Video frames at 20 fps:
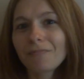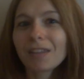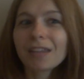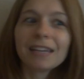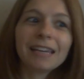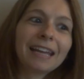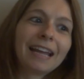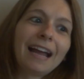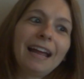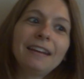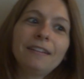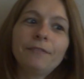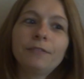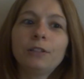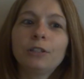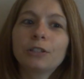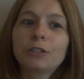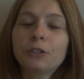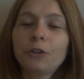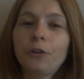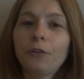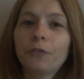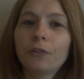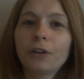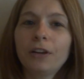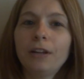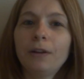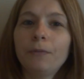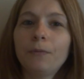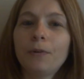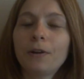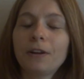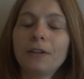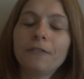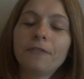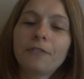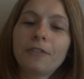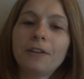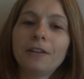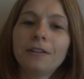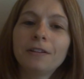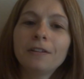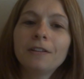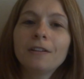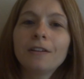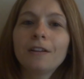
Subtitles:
he kind of looked over at one of the